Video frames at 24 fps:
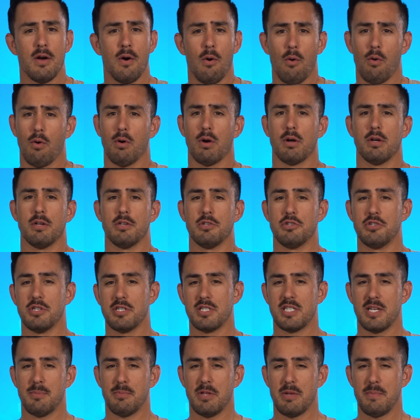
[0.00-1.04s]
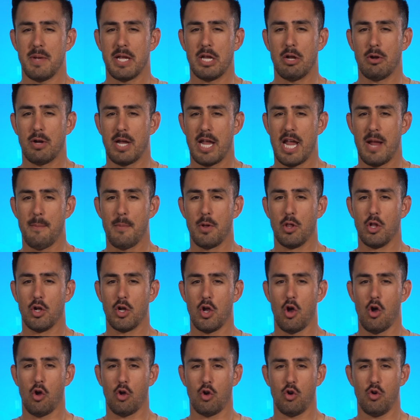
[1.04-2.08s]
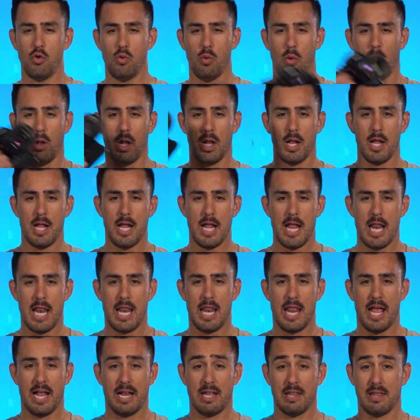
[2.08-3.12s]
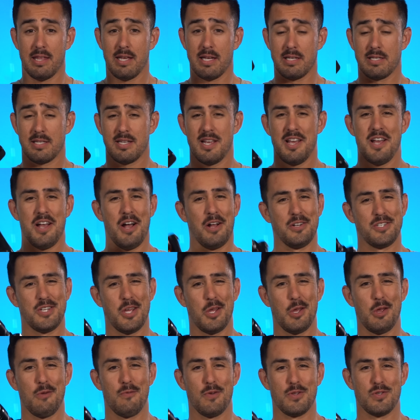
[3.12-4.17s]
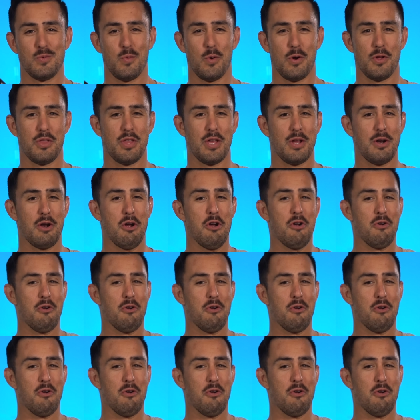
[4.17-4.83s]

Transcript: Or just simply make your camera look all cool like this? I'll tell you if it's worth it